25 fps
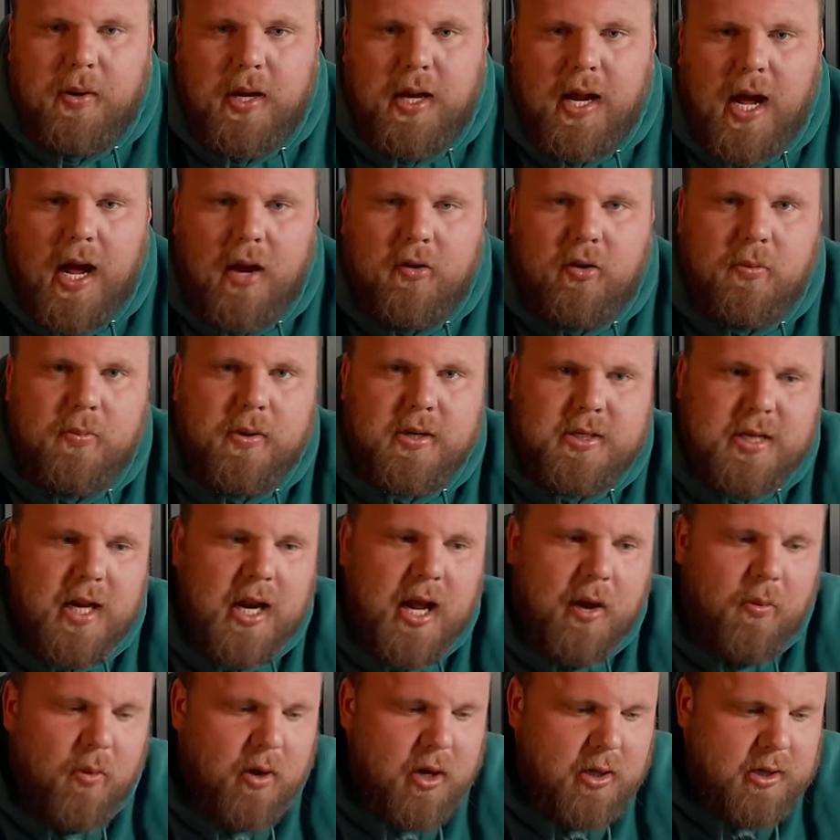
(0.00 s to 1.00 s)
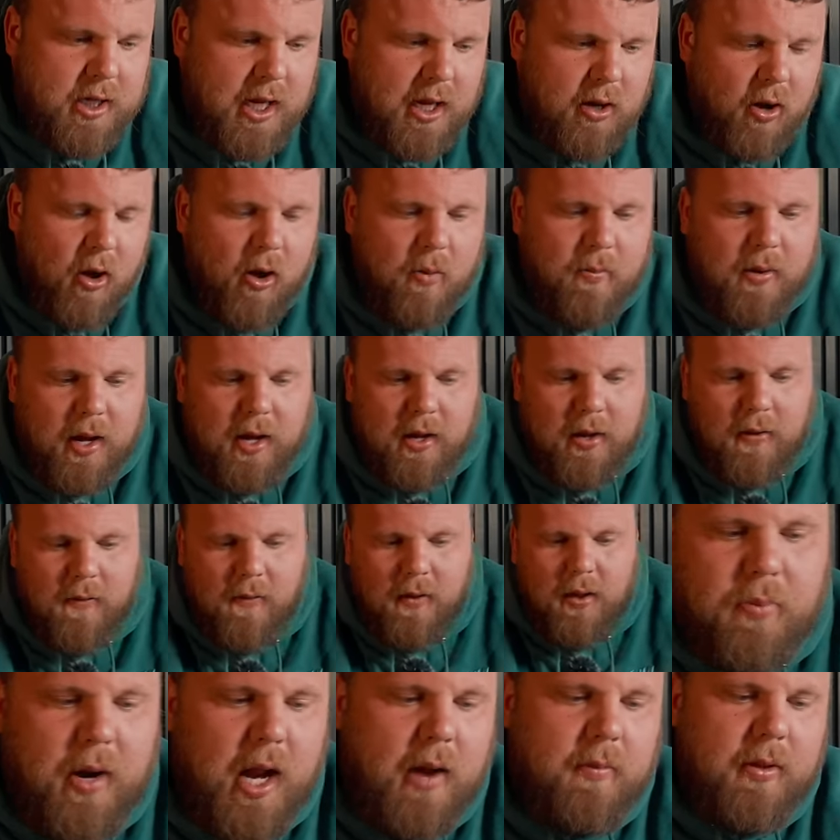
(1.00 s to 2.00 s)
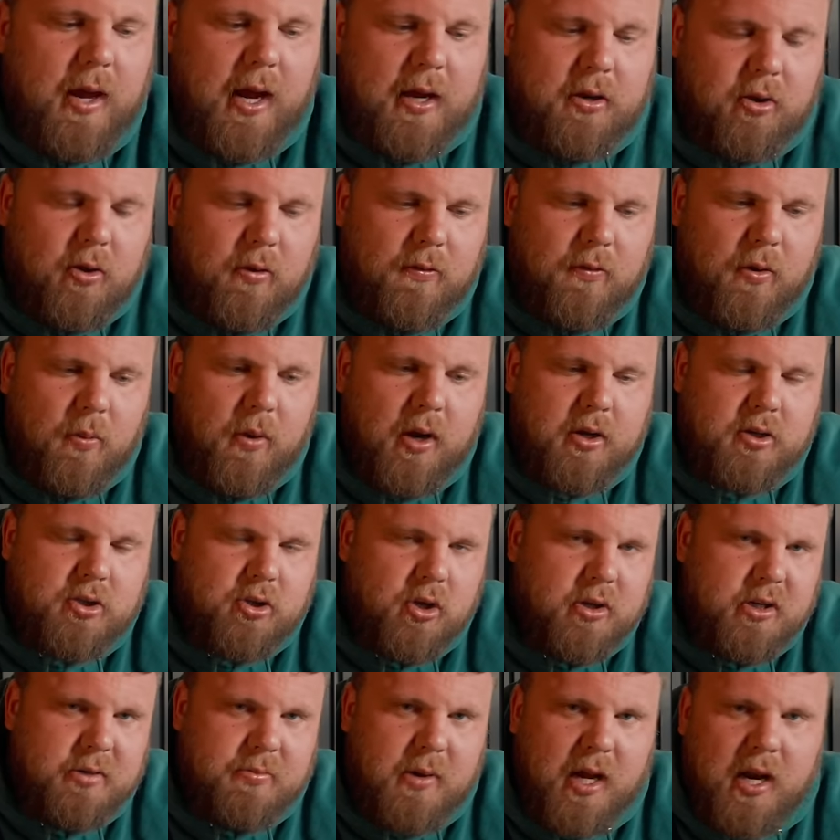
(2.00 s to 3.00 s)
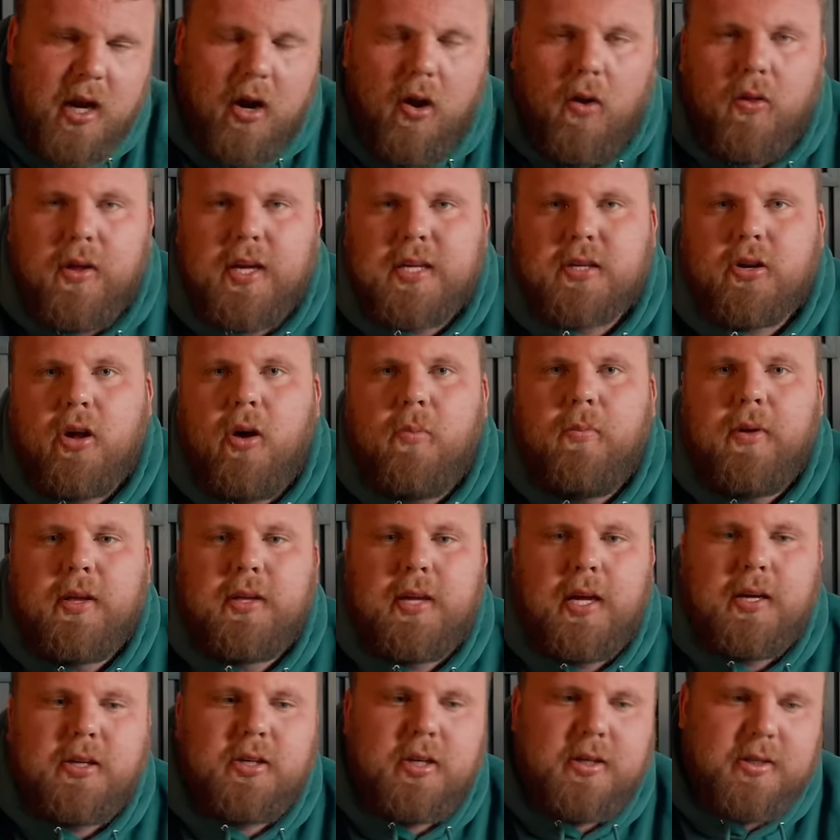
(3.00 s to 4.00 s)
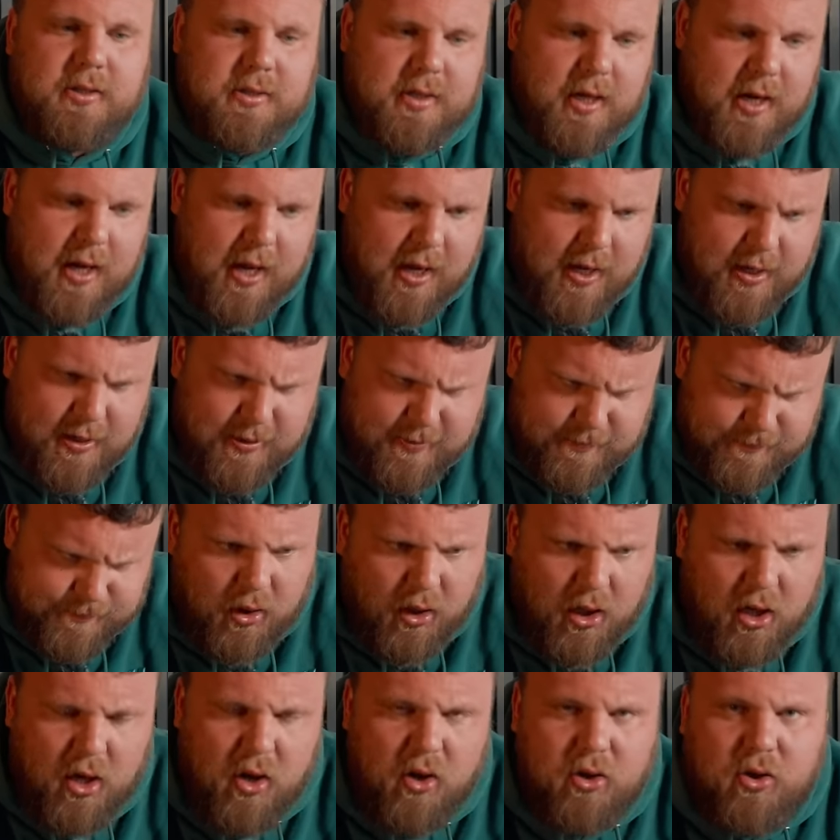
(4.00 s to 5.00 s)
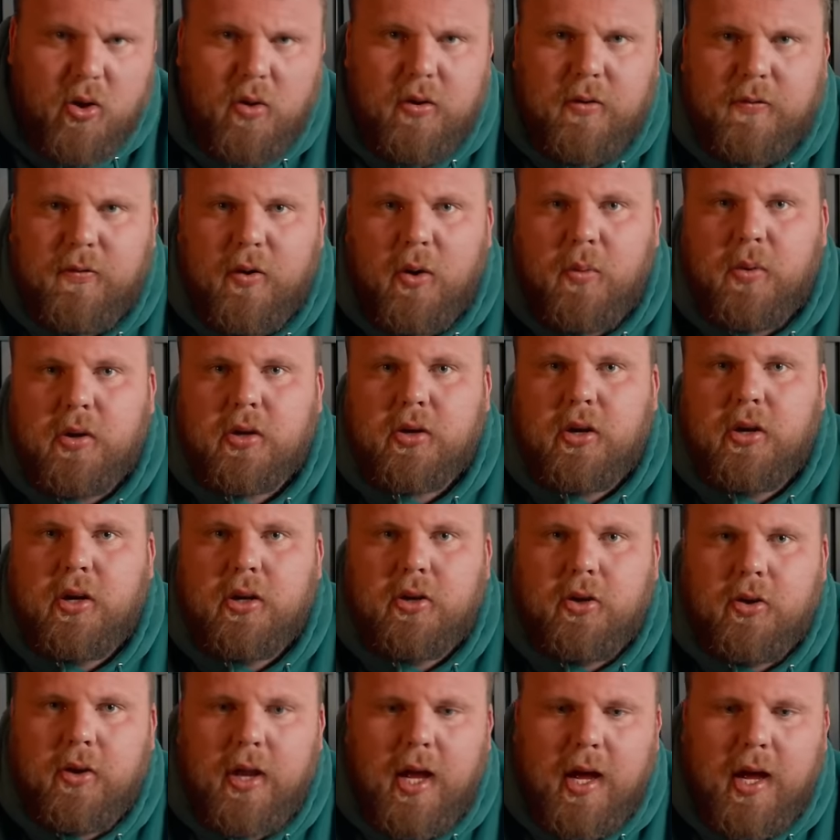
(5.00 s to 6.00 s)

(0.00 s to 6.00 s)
been 100%. I want to take all my prep that I do for Welsh Strongman and all these competitions, and you know, going forward, we're going to do